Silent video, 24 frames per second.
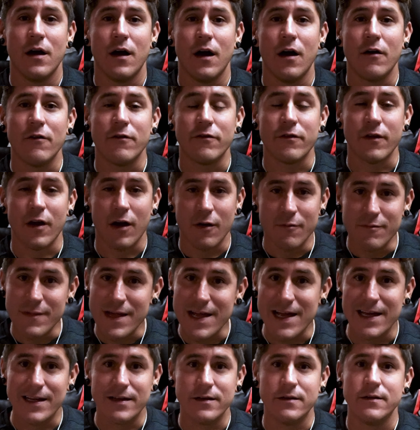of a
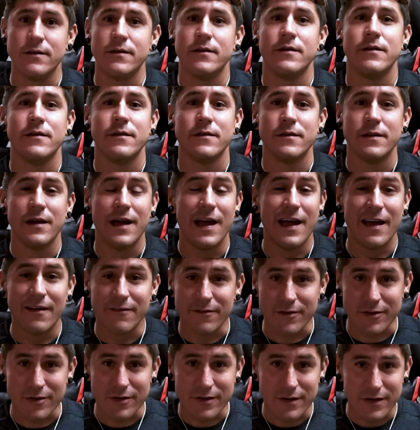man
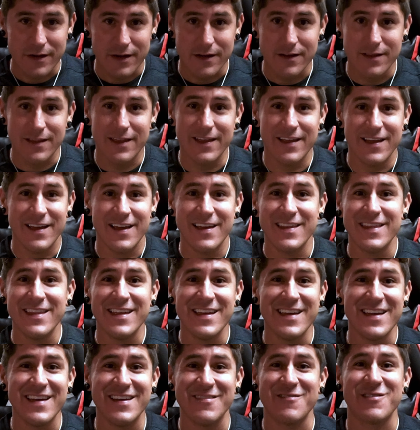ever in
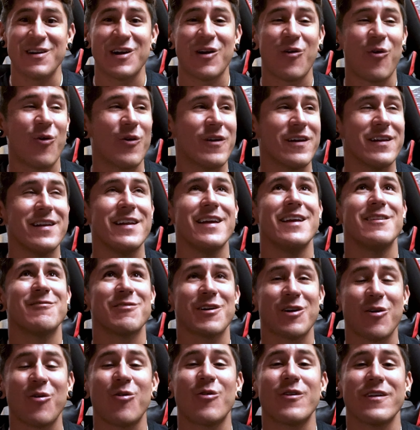
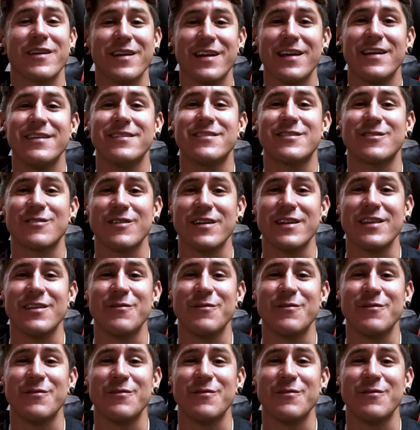recorded history.